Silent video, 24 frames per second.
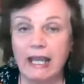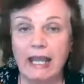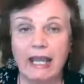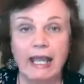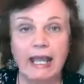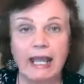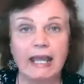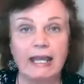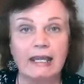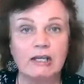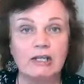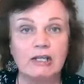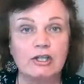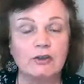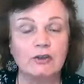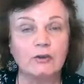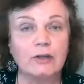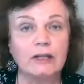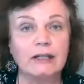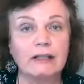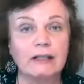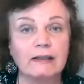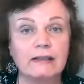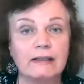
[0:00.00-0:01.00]
And
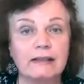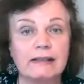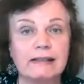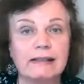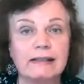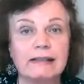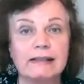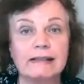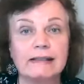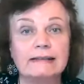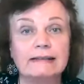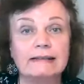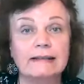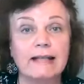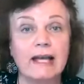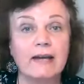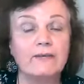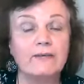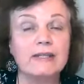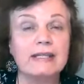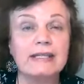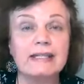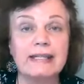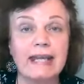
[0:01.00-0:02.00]
during the
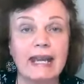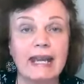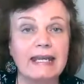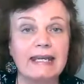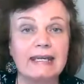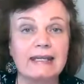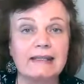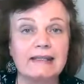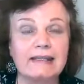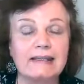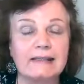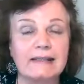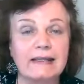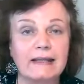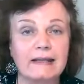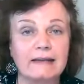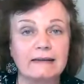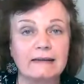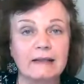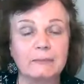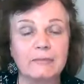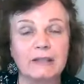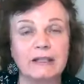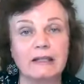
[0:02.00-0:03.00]
11 days
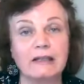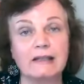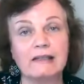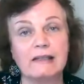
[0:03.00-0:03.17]
that my